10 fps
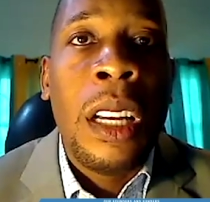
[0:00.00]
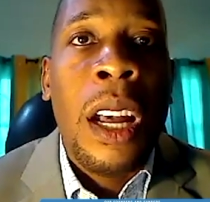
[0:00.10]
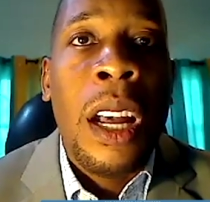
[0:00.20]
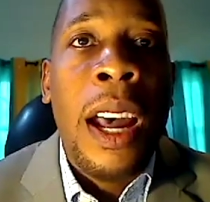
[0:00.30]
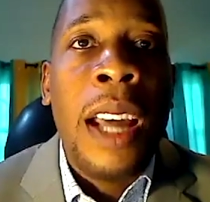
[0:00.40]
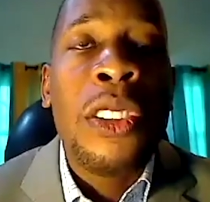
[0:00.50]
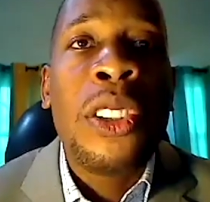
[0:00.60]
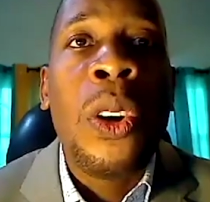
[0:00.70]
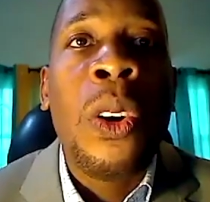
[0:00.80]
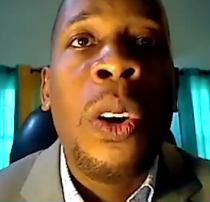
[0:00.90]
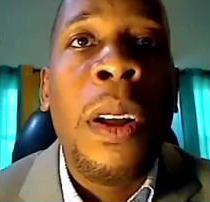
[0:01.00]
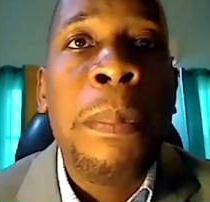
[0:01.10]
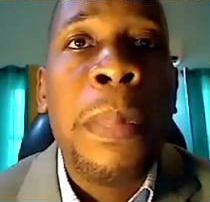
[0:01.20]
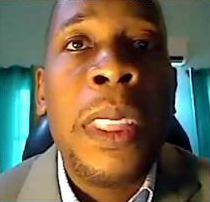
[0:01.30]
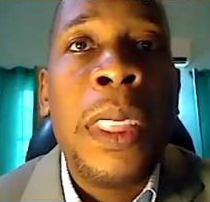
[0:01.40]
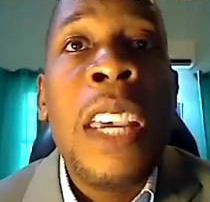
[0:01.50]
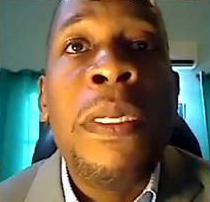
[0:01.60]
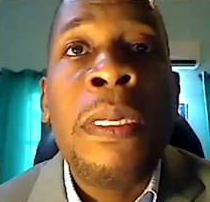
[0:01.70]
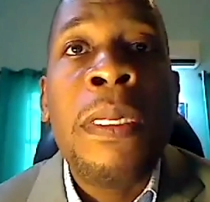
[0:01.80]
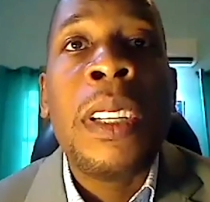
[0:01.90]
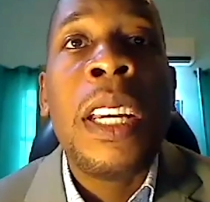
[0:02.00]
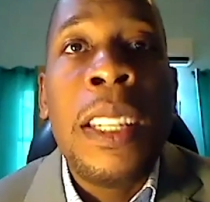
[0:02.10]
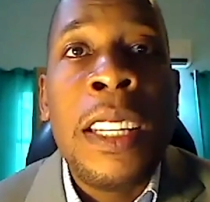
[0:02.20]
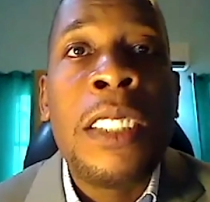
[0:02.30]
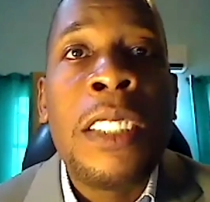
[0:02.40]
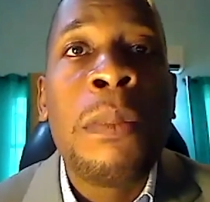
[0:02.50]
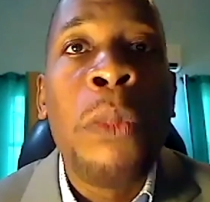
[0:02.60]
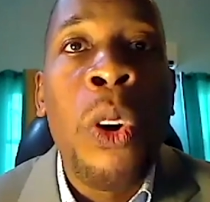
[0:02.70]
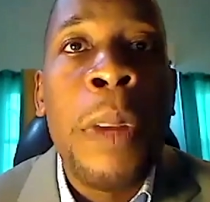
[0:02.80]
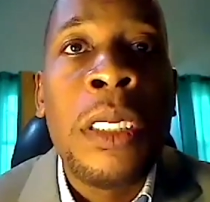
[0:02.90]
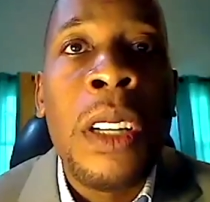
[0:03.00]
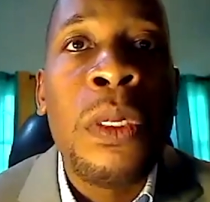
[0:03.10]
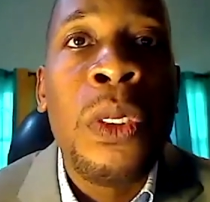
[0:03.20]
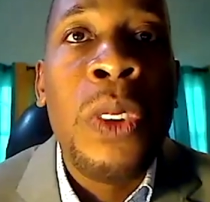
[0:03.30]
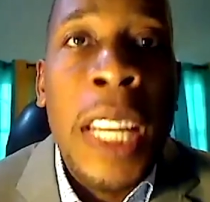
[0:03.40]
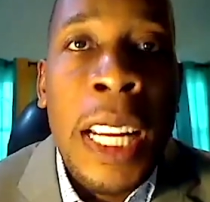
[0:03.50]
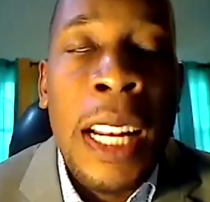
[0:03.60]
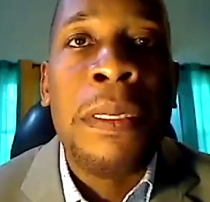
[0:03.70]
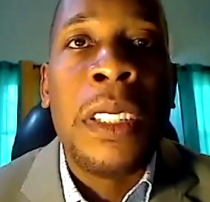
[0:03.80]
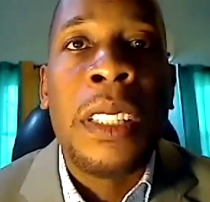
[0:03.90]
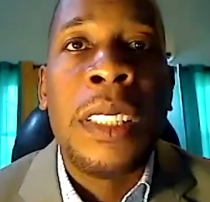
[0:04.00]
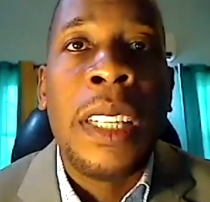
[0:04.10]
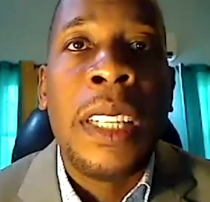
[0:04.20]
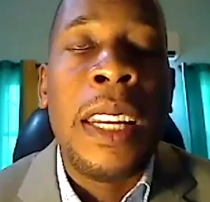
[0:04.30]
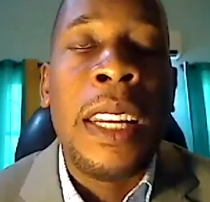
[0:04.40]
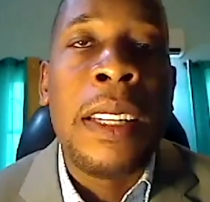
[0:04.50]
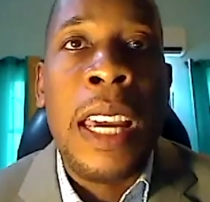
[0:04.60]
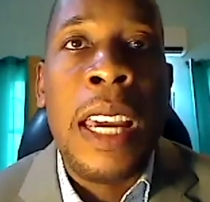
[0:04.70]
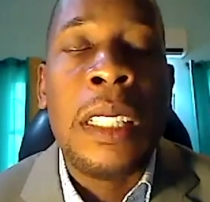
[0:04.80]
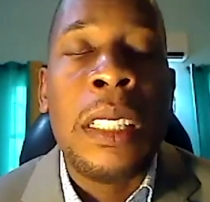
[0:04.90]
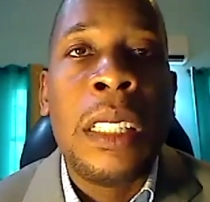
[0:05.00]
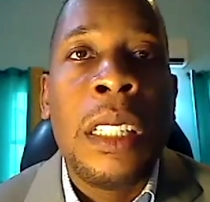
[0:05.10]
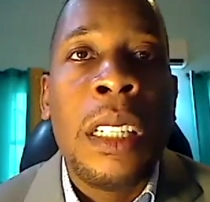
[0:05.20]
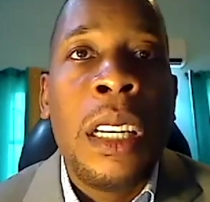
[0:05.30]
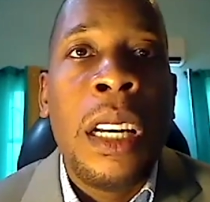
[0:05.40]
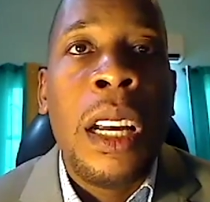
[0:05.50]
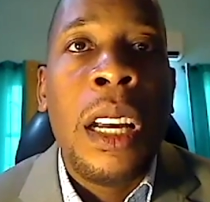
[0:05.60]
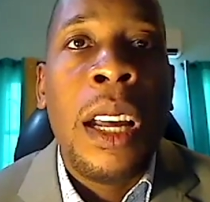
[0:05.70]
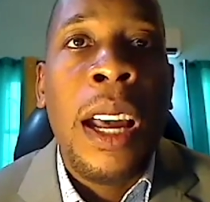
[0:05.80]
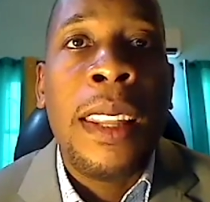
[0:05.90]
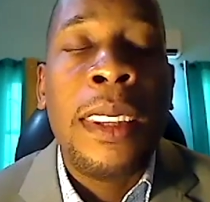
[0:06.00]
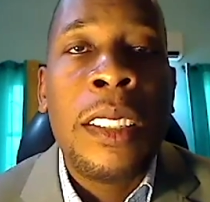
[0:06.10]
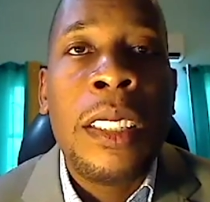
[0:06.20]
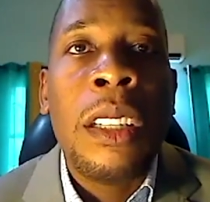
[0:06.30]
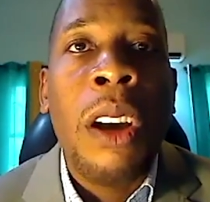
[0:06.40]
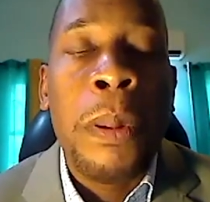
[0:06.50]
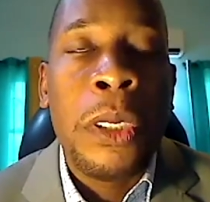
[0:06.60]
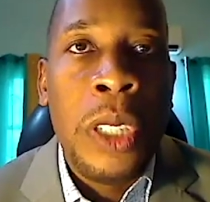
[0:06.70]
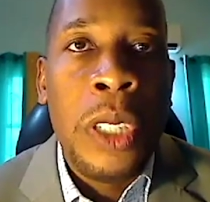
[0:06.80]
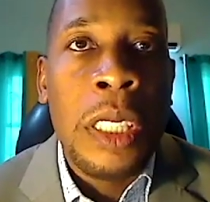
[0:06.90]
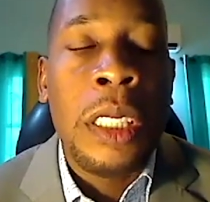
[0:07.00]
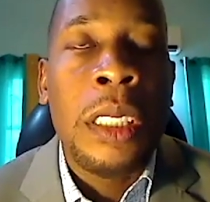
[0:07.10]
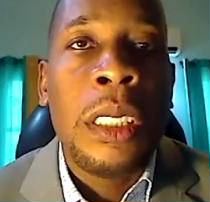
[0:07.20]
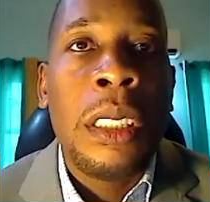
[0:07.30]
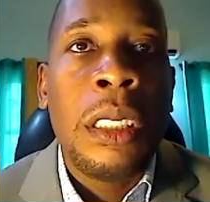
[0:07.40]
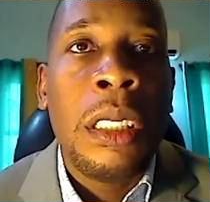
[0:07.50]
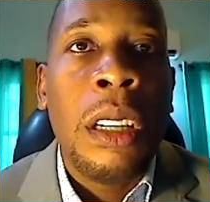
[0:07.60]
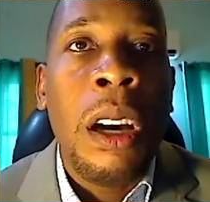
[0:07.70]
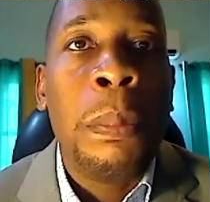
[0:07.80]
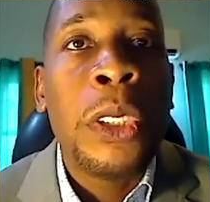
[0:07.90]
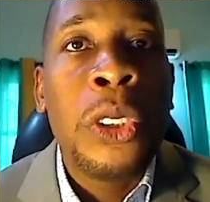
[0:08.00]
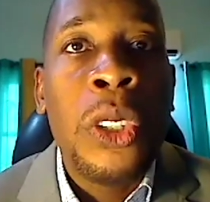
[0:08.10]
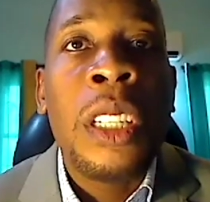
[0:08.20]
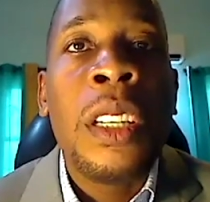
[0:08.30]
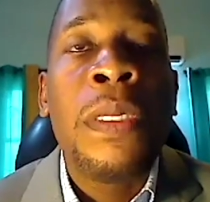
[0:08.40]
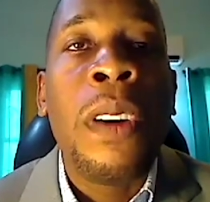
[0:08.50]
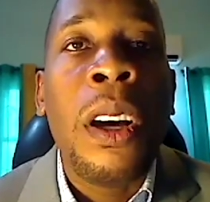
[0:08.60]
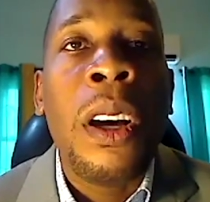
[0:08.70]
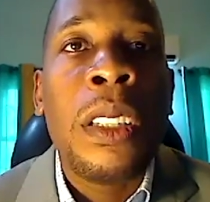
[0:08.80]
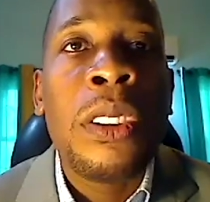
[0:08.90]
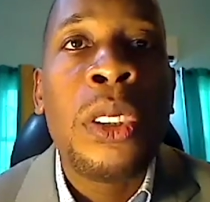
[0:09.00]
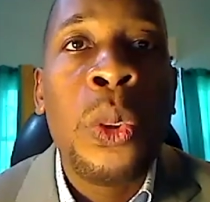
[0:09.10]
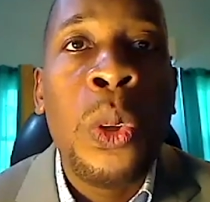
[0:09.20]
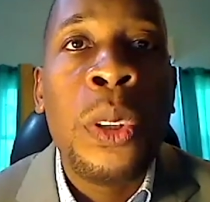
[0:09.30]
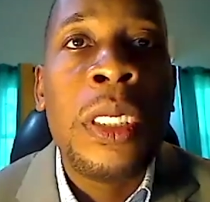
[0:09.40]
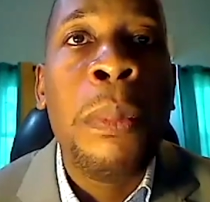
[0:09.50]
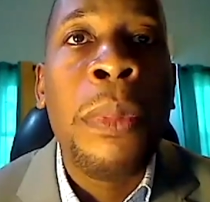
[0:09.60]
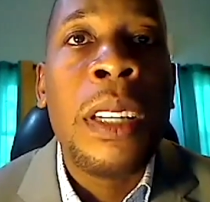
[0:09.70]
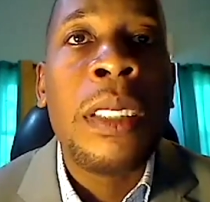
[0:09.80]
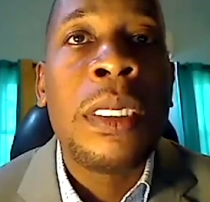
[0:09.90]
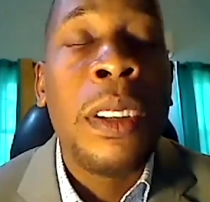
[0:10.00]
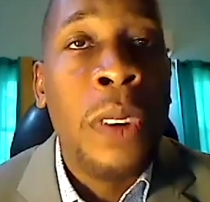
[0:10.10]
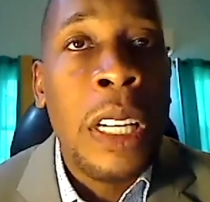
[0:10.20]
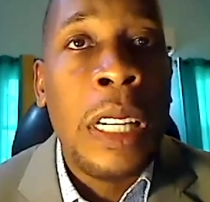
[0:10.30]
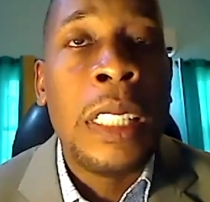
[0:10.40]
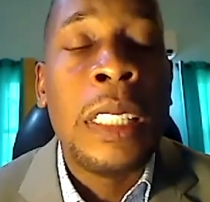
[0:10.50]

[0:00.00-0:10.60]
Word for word: And so even in this moment of real adversity and anxiety, I see opportunity. Opportunity for us to do some things differently.